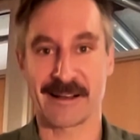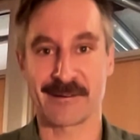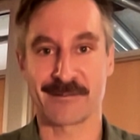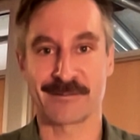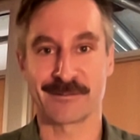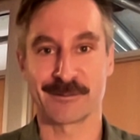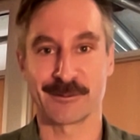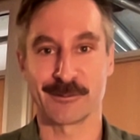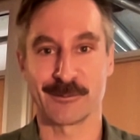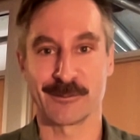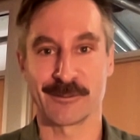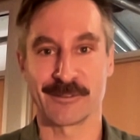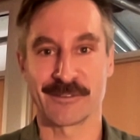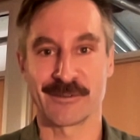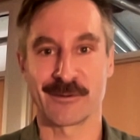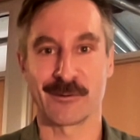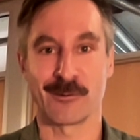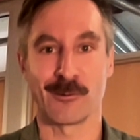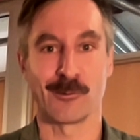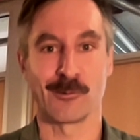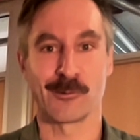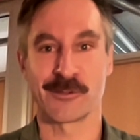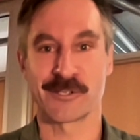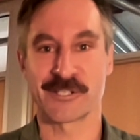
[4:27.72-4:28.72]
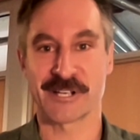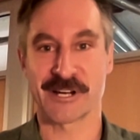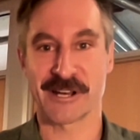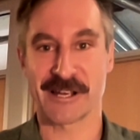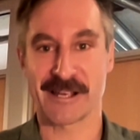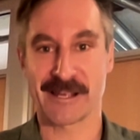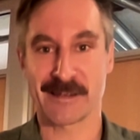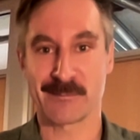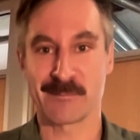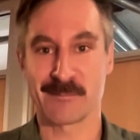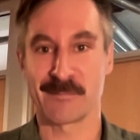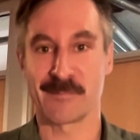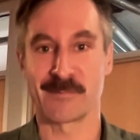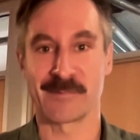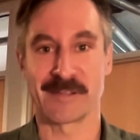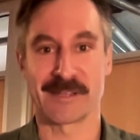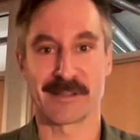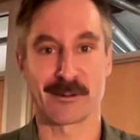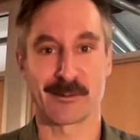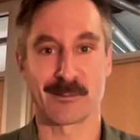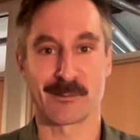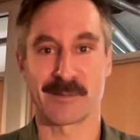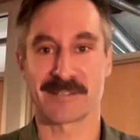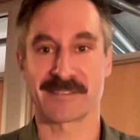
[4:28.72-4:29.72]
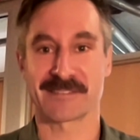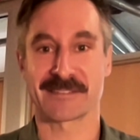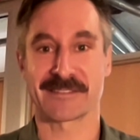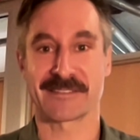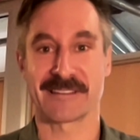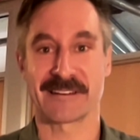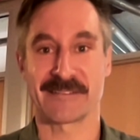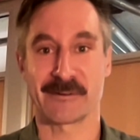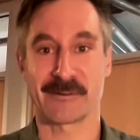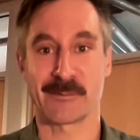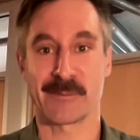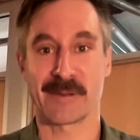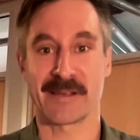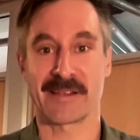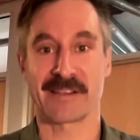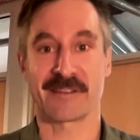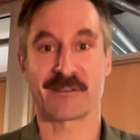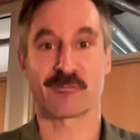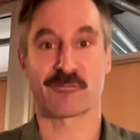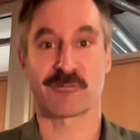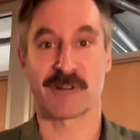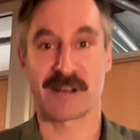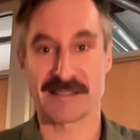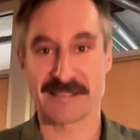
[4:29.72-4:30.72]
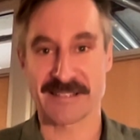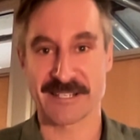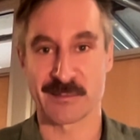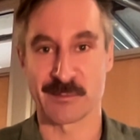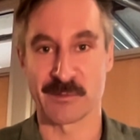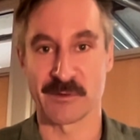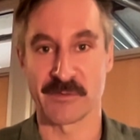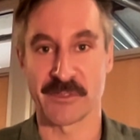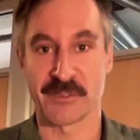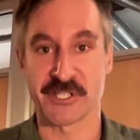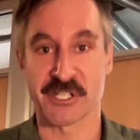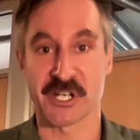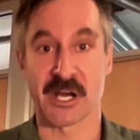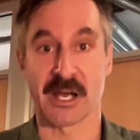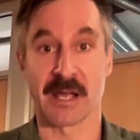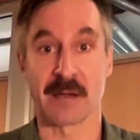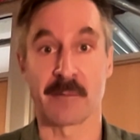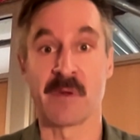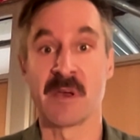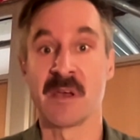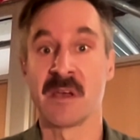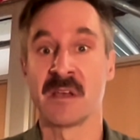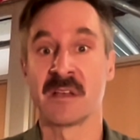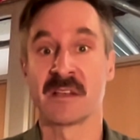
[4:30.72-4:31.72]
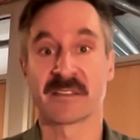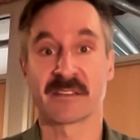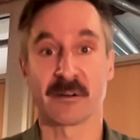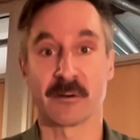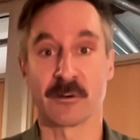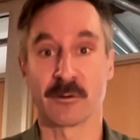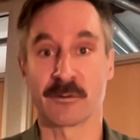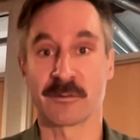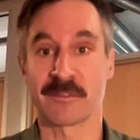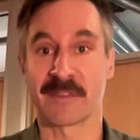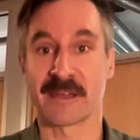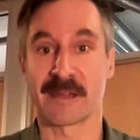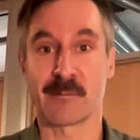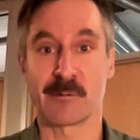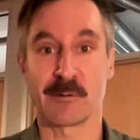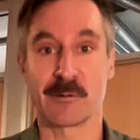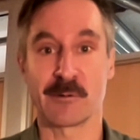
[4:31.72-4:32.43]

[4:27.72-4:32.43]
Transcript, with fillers: out of laws all the time. Elon Musk doesn't even pay his rent some of the time. So they